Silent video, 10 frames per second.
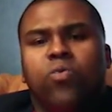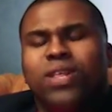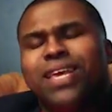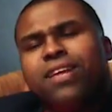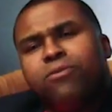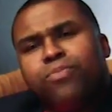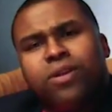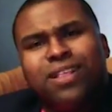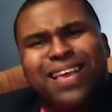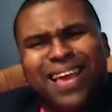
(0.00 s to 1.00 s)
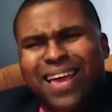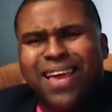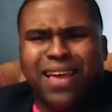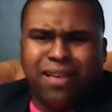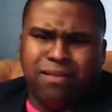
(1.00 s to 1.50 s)
We need to put an
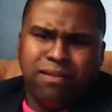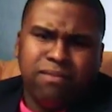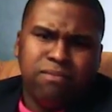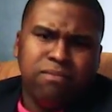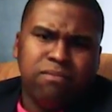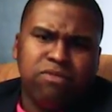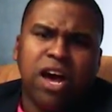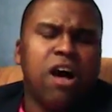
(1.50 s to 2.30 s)
end to